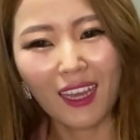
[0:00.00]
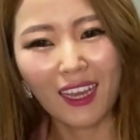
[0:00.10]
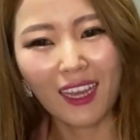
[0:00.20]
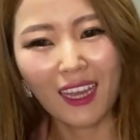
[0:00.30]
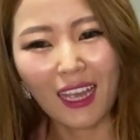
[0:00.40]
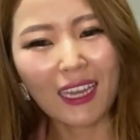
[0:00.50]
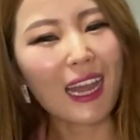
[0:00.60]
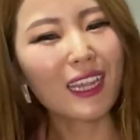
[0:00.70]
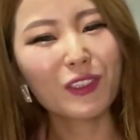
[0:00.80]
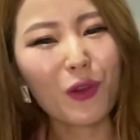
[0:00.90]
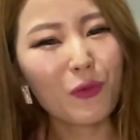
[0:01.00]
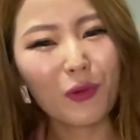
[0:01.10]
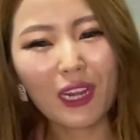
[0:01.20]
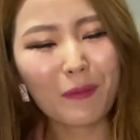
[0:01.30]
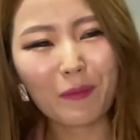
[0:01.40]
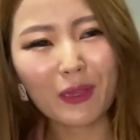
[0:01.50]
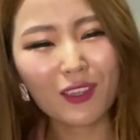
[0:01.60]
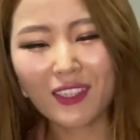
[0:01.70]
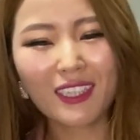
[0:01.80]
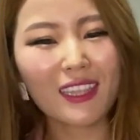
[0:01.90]
And I hmm. don't want to be
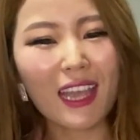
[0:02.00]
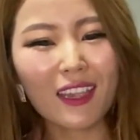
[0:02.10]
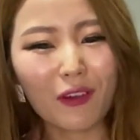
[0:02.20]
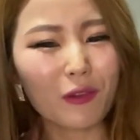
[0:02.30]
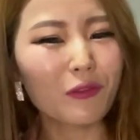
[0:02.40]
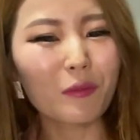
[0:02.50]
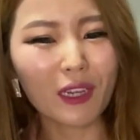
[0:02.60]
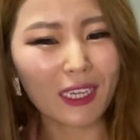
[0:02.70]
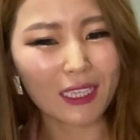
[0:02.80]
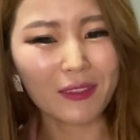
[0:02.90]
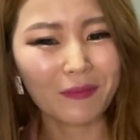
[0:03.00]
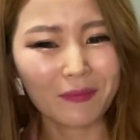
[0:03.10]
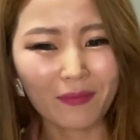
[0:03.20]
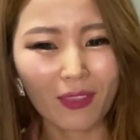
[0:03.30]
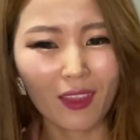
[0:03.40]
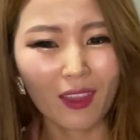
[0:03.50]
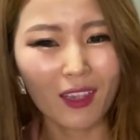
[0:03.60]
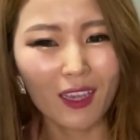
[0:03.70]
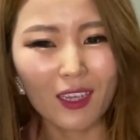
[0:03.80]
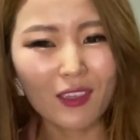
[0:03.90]
the slave of money.
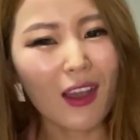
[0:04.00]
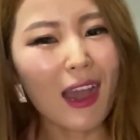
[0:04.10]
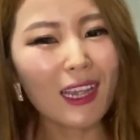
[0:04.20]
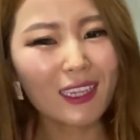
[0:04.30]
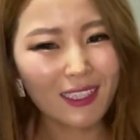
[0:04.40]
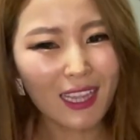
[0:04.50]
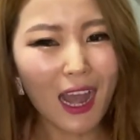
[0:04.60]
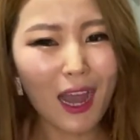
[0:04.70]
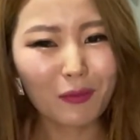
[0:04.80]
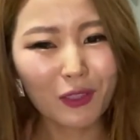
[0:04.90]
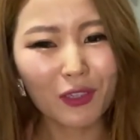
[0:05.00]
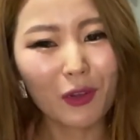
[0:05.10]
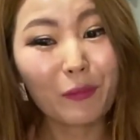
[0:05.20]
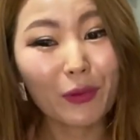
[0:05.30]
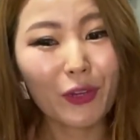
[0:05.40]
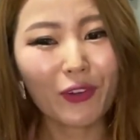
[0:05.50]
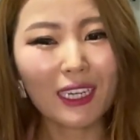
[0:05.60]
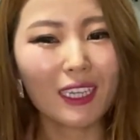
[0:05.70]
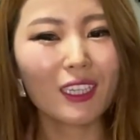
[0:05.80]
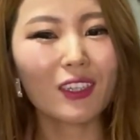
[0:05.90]
Hmm. So I stopped to
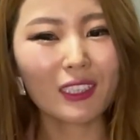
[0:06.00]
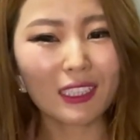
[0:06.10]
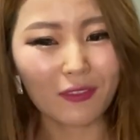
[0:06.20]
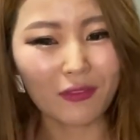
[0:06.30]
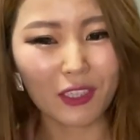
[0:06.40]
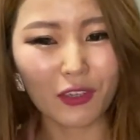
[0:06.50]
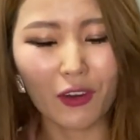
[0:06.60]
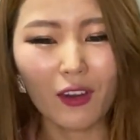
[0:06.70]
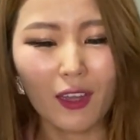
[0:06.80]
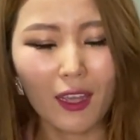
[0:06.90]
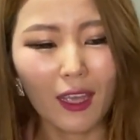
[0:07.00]
appearing in the TV show